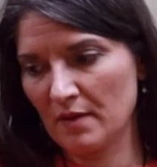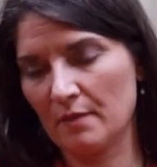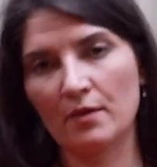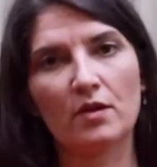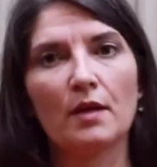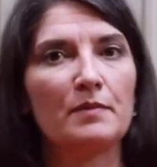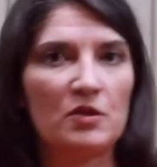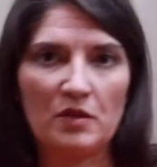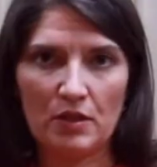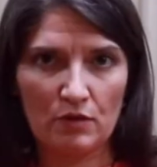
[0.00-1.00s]
paper clips.
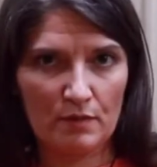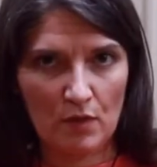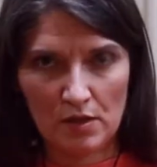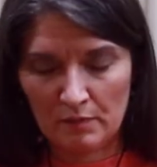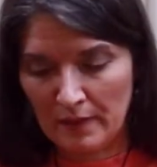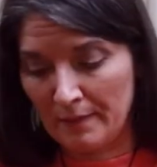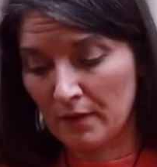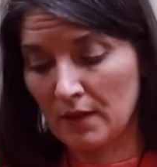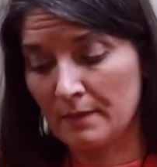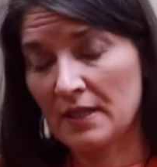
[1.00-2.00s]
You can use small paper
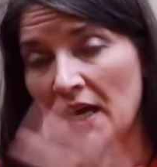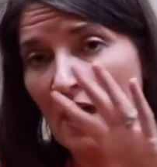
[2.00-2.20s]
clips.